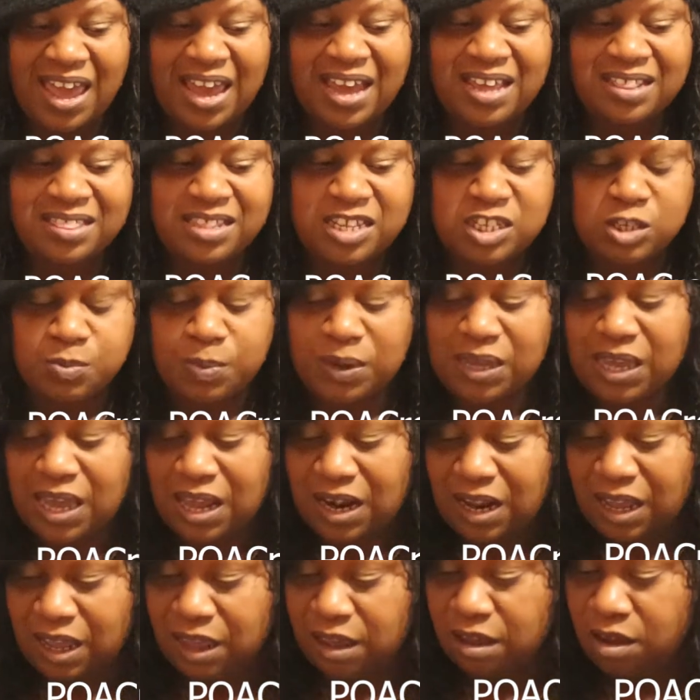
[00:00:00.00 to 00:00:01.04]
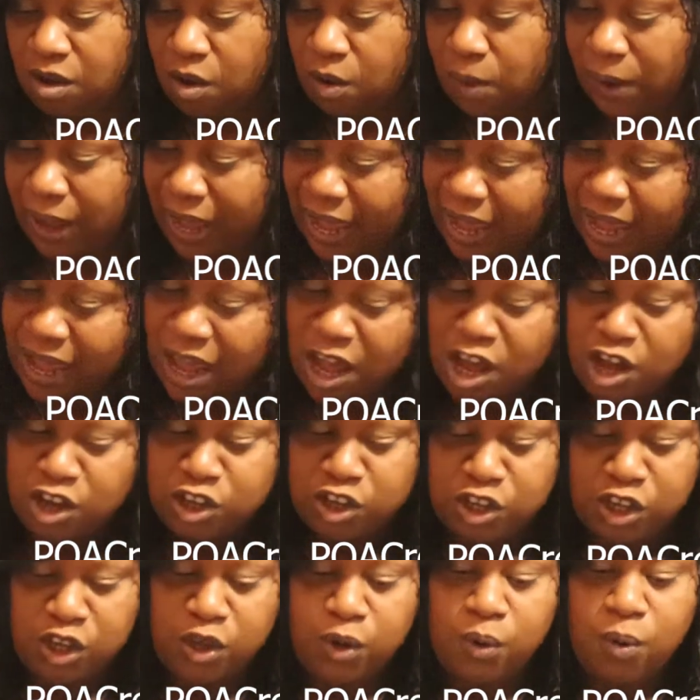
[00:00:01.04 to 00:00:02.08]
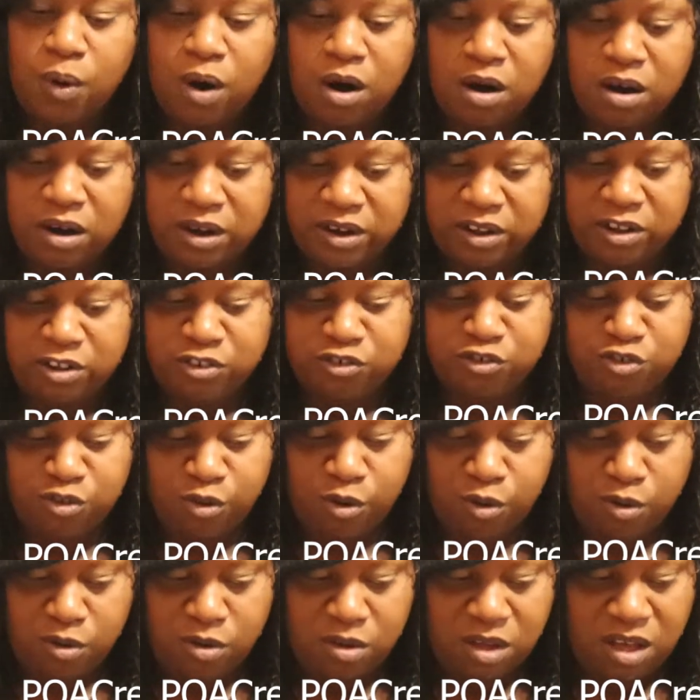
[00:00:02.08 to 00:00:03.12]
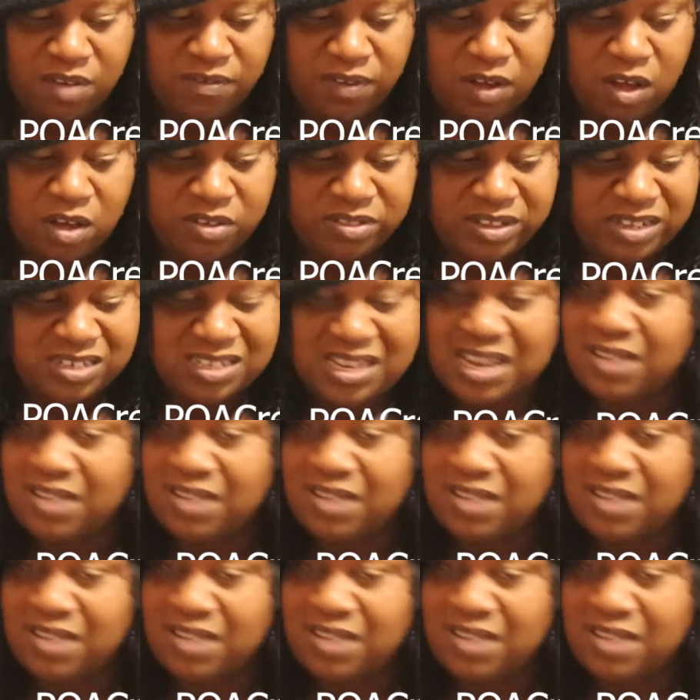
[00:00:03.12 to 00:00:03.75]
and this beginning, okay? You are in control of all this,